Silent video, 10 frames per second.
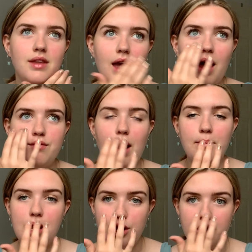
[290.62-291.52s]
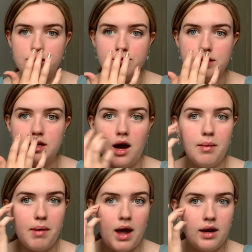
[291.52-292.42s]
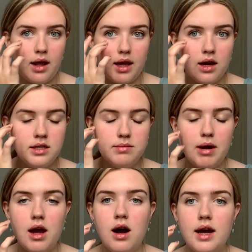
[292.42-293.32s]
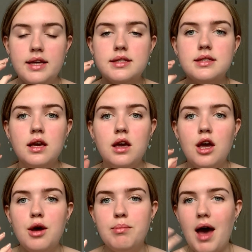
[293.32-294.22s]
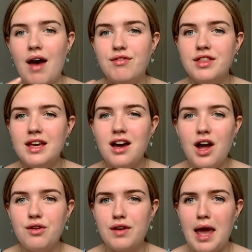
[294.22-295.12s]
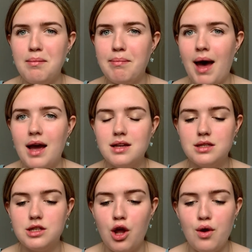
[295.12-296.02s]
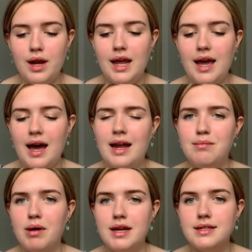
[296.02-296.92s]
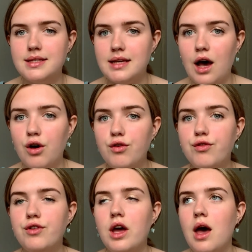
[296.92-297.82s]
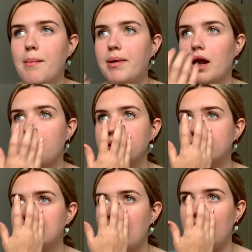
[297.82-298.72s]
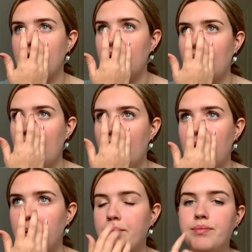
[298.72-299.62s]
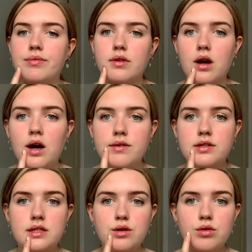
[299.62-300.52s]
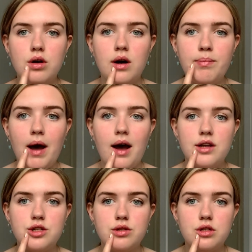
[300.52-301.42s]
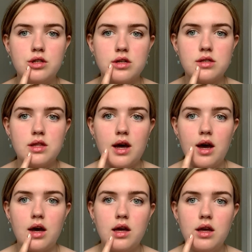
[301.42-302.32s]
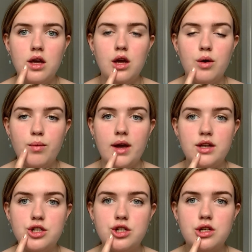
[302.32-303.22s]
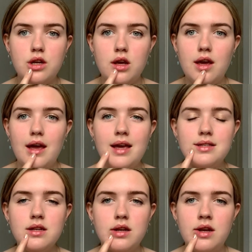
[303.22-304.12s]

and around my nose was numb, and like under my eyes. But everything kind of came back slowly and by itself. But I would say I've still got a patch just there, which isn't